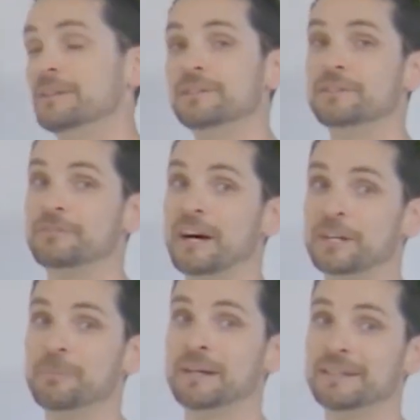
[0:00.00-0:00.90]

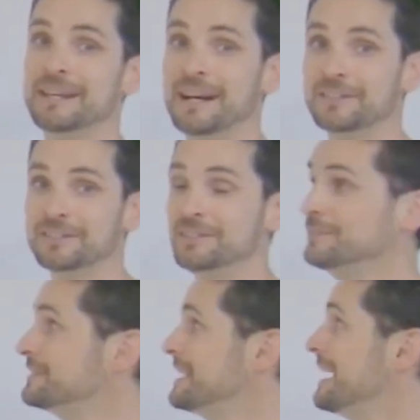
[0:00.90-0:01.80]
divided by the constant
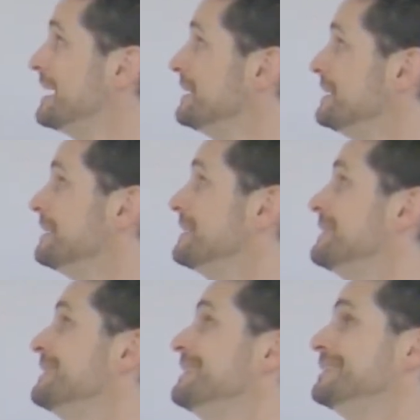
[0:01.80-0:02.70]
of 10
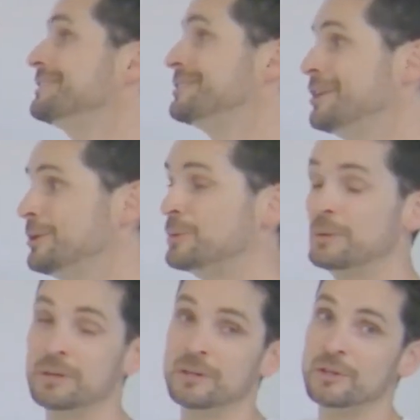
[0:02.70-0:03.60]
is 2,
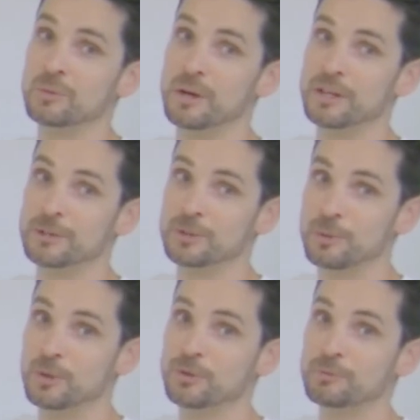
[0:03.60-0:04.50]
right? Your
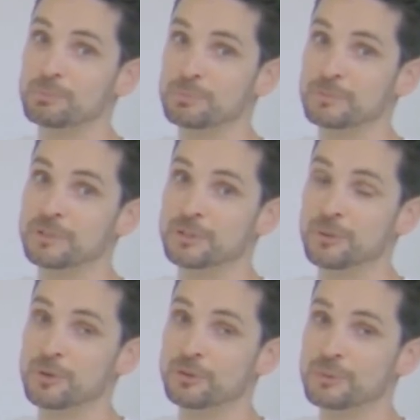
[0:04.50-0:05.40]

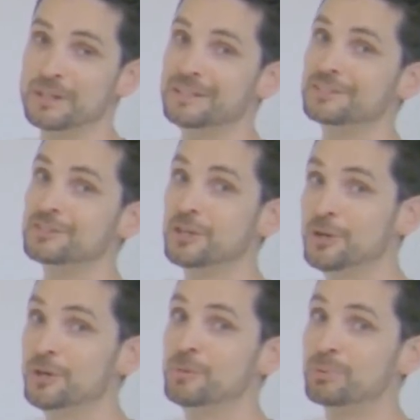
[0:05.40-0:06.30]
growth rate is
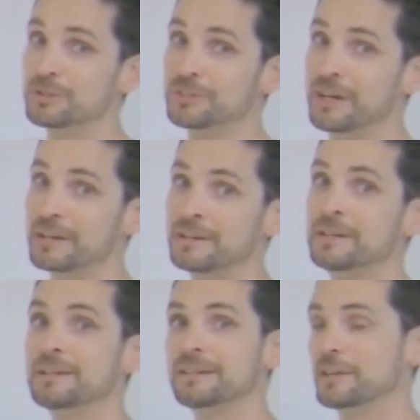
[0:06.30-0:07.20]
2%.
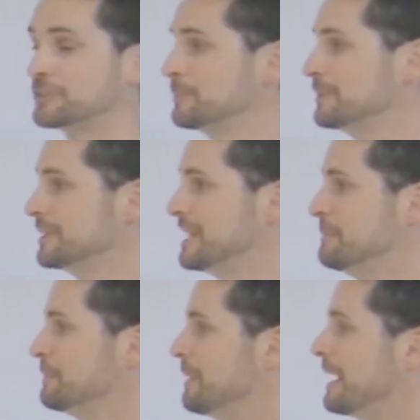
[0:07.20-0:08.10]
Now, something to keep
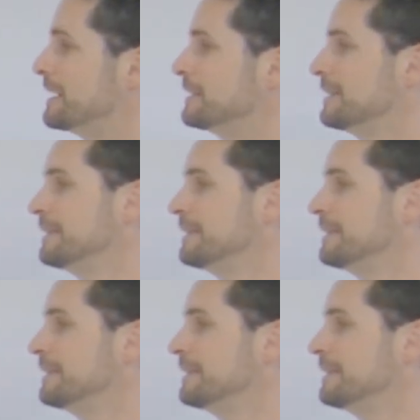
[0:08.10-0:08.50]
in mind,